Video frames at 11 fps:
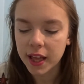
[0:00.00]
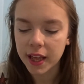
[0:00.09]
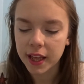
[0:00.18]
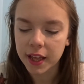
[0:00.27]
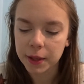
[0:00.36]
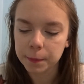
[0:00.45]

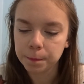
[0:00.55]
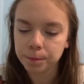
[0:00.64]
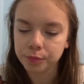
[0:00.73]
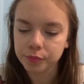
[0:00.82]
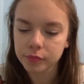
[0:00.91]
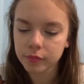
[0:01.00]

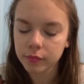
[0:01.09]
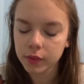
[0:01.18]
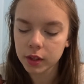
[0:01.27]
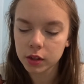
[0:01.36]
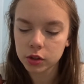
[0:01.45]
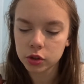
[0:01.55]
um
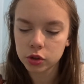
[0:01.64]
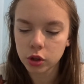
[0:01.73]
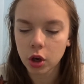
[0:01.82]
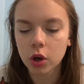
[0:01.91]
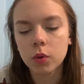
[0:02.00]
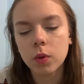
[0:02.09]

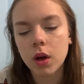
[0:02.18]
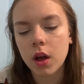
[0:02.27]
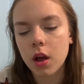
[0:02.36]
so